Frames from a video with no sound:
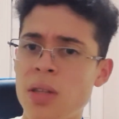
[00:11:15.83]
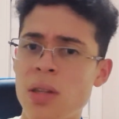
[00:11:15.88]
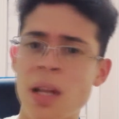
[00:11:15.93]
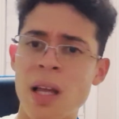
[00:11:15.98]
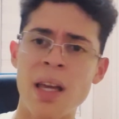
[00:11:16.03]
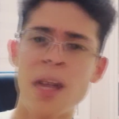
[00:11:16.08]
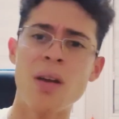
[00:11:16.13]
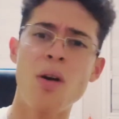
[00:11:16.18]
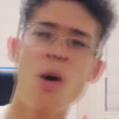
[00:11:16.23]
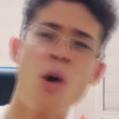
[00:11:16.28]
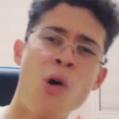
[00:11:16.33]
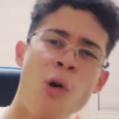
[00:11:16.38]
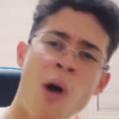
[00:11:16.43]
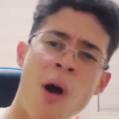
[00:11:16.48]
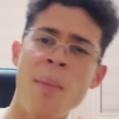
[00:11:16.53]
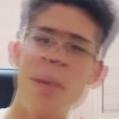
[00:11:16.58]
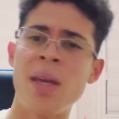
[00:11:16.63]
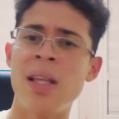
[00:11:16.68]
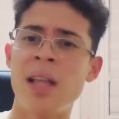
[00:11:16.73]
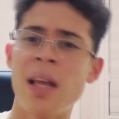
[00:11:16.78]
Like, oh, I
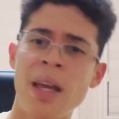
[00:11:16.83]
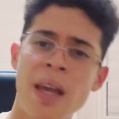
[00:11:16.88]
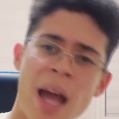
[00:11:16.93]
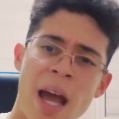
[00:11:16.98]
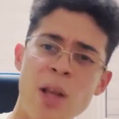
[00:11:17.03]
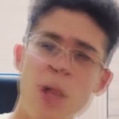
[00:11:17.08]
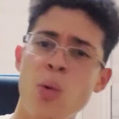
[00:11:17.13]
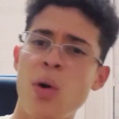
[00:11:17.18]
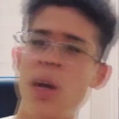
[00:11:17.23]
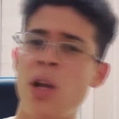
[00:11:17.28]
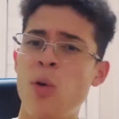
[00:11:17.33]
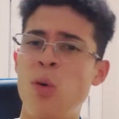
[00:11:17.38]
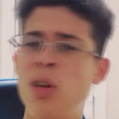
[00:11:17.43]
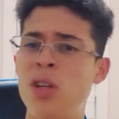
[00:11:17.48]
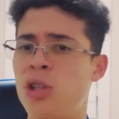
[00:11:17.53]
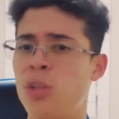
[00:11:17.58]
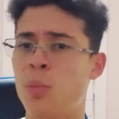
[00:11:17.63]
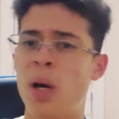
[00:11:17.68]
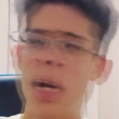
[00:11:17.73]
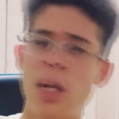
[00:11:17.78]
mean, like, I know it in
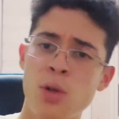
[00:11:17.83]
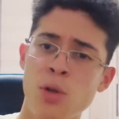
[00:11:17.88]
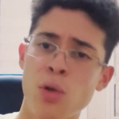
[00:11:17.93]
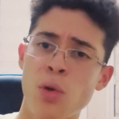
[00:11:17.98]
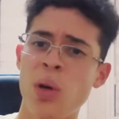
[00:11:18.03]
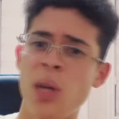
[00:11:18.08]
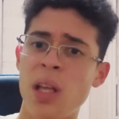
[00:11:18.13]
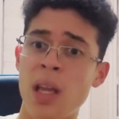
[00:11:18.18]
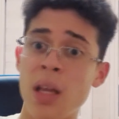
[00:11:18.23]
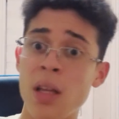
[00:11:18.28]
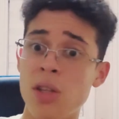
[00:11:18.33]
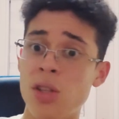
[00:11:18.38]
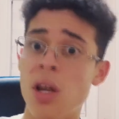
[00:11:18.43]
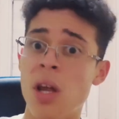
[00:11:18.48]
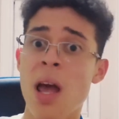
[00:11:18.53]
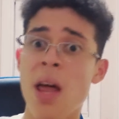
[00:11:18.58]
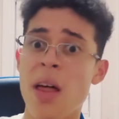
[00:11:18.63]
Russian, but I don't know it in English.